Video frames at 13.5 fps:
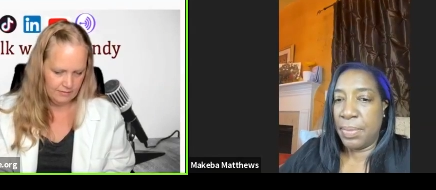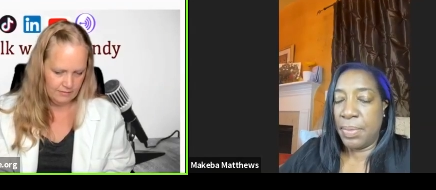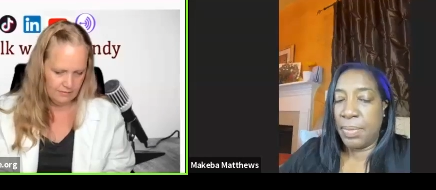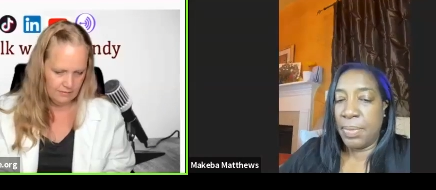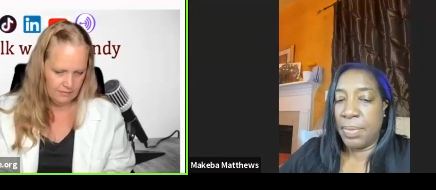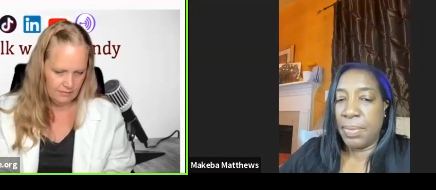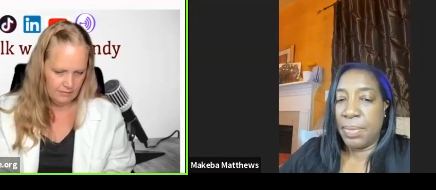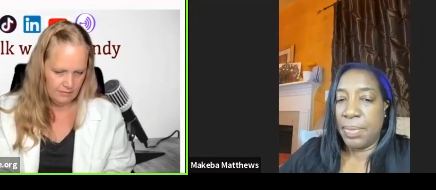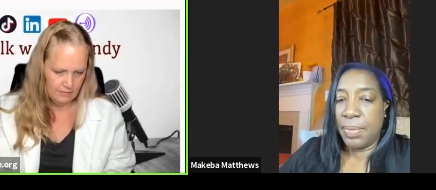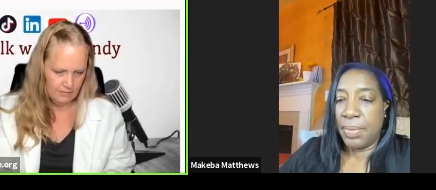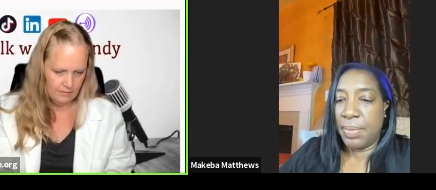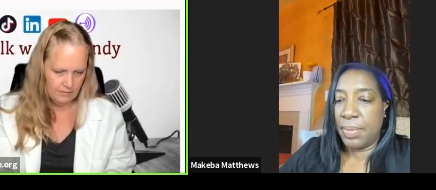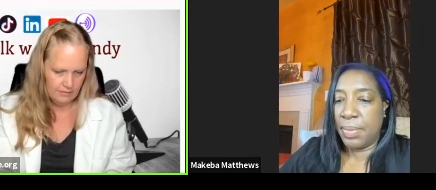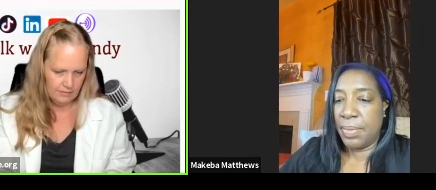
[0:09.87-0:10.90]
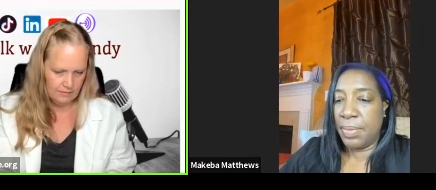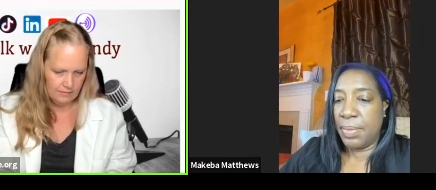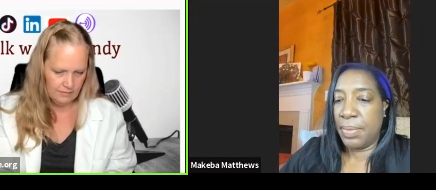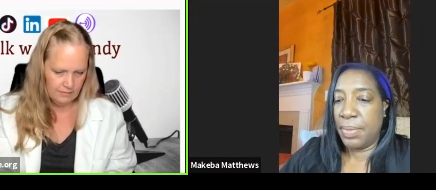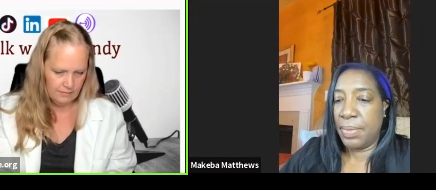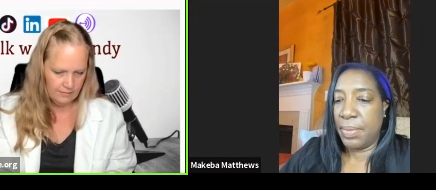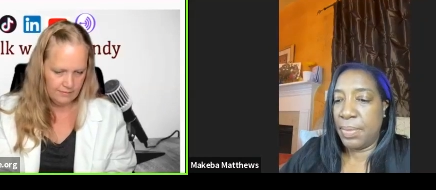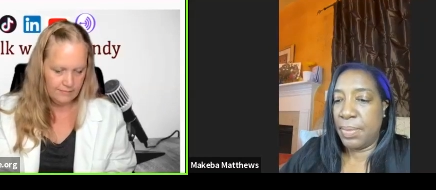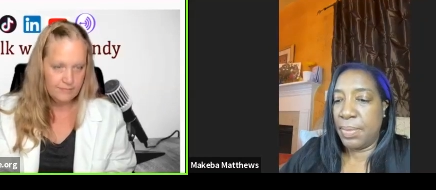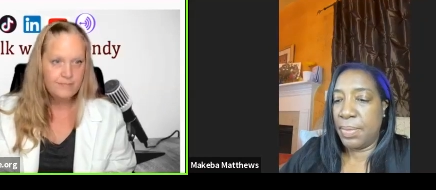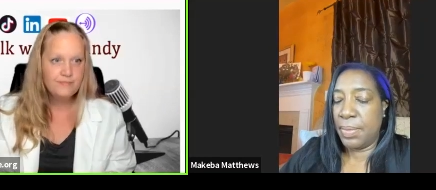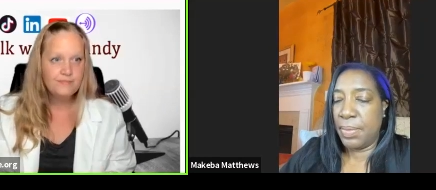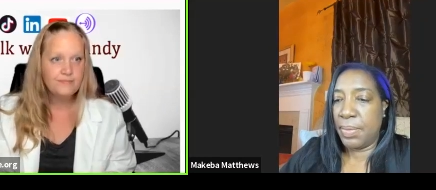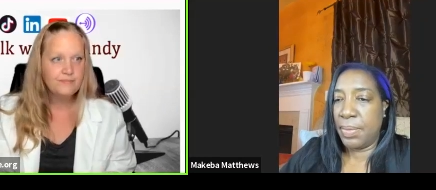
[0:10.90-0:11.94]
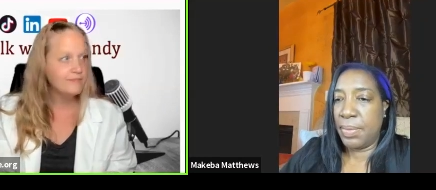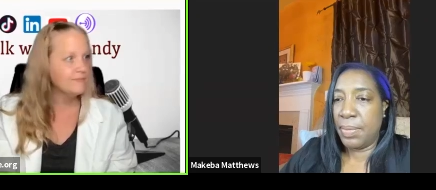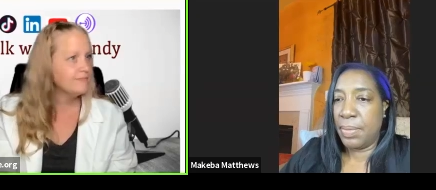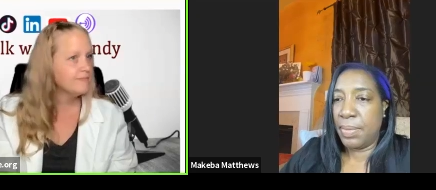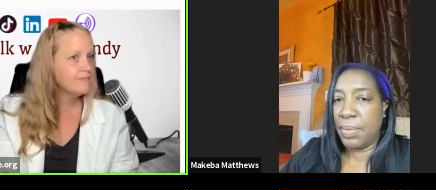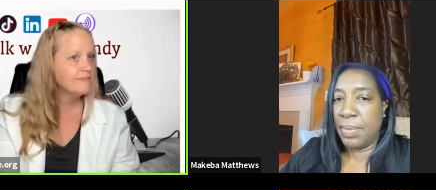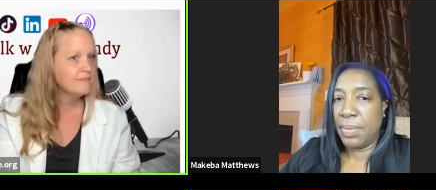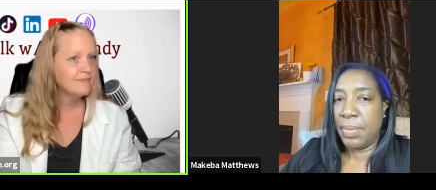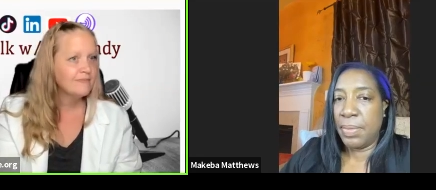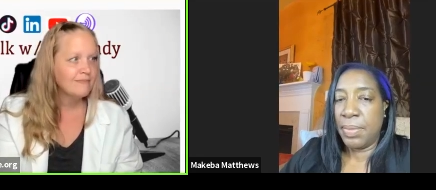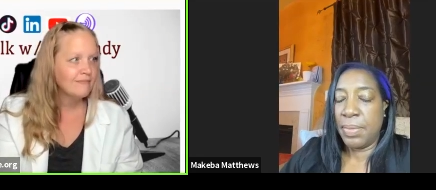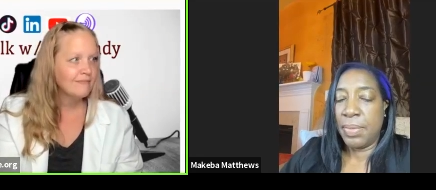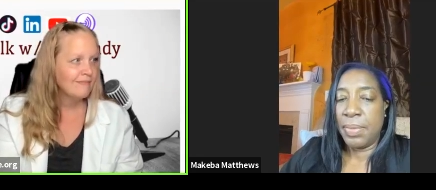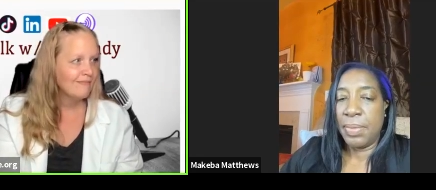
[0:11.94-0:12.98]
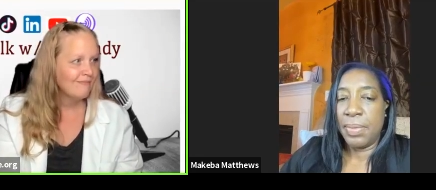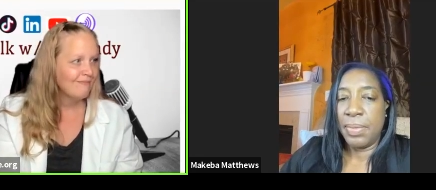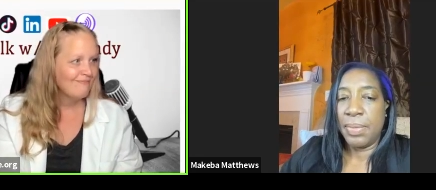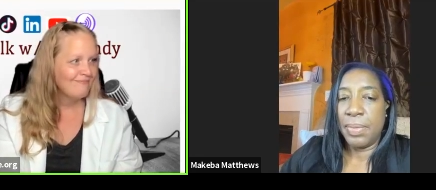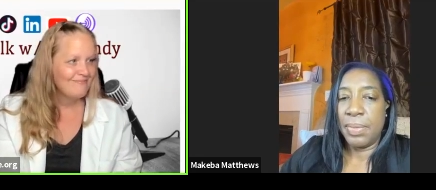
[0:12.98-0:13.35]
(no one is talking)